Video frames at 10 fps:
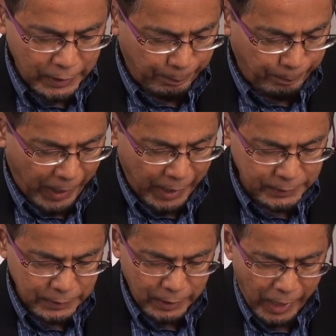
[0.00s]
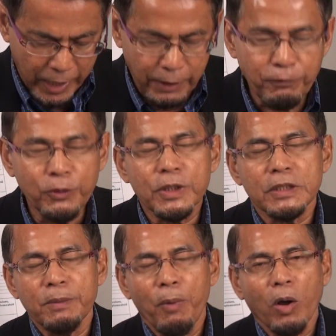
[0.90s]
the past and the future
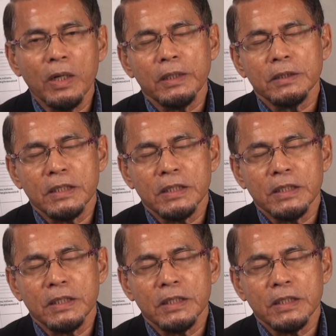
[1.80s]
symbolically.